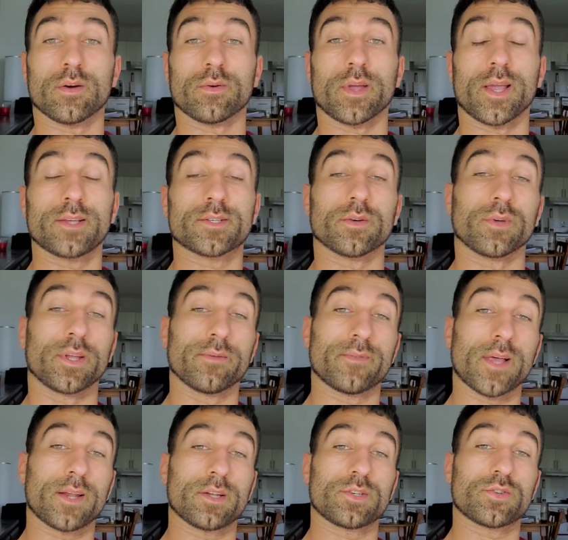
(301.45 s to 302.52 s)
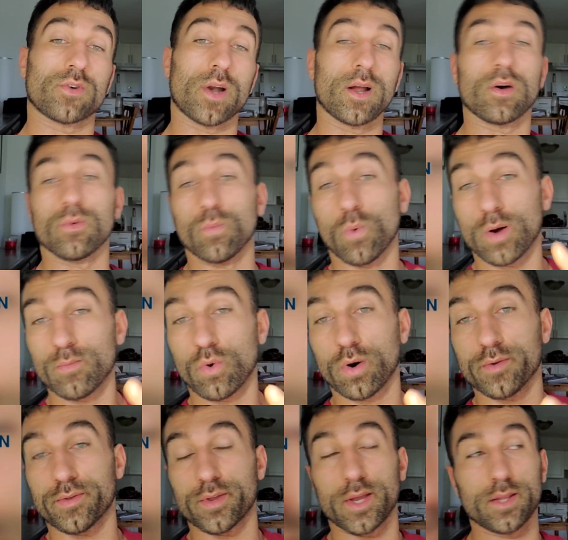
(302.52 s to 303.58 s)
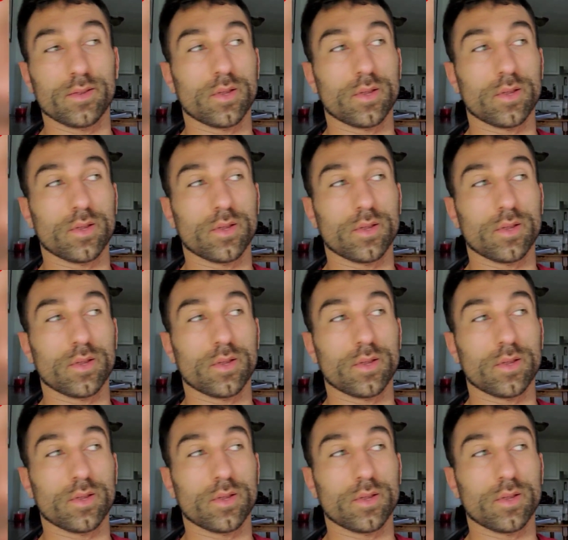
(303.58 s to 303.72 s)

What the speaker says: Okay, so give that a try. Oh, one more thing